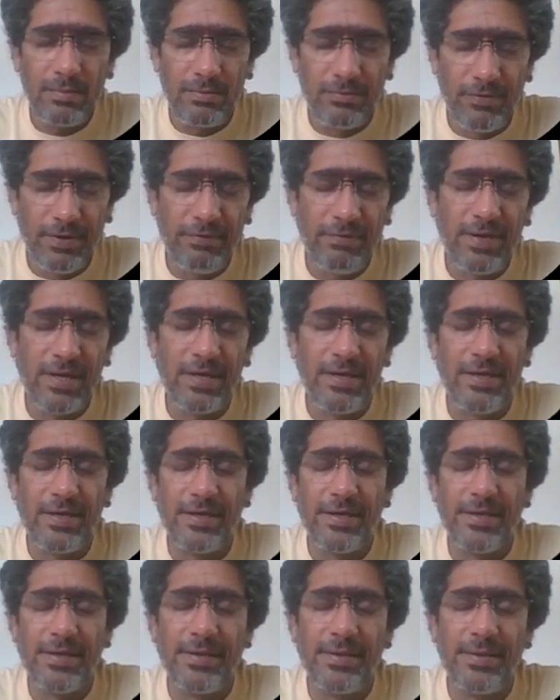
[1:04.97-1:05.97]
when we
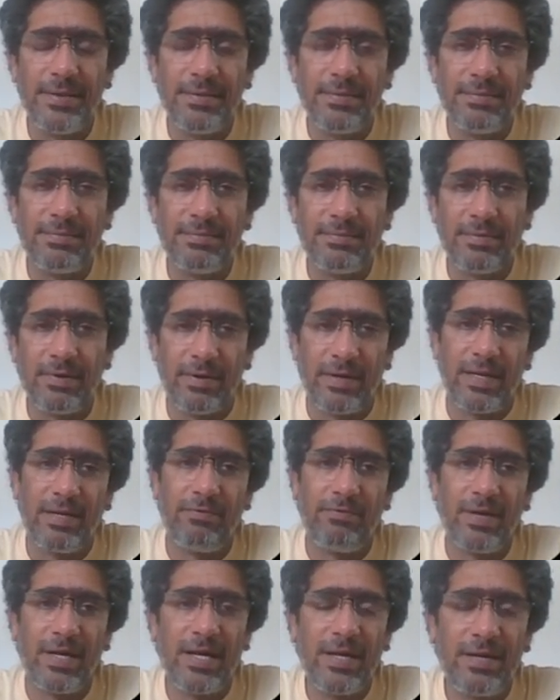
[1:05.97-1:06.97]
created or rather
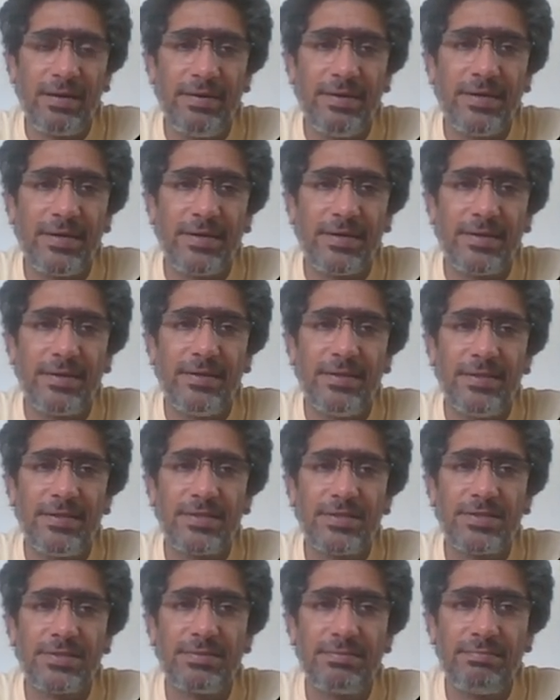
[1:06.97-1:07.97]
when I created
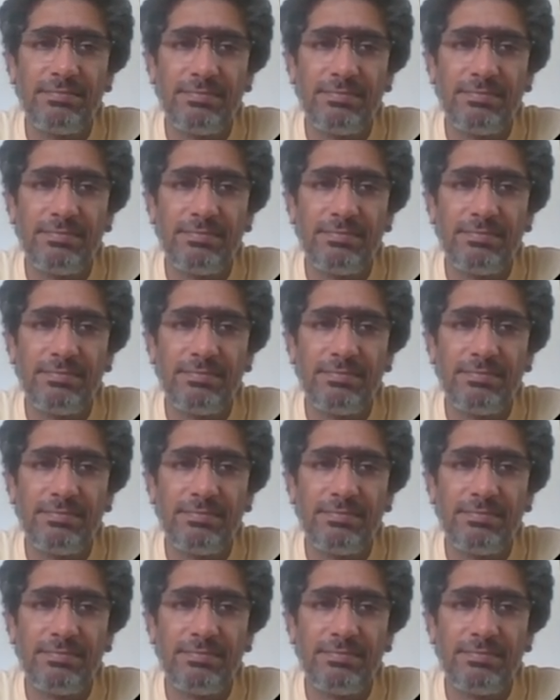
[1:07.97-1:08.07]
this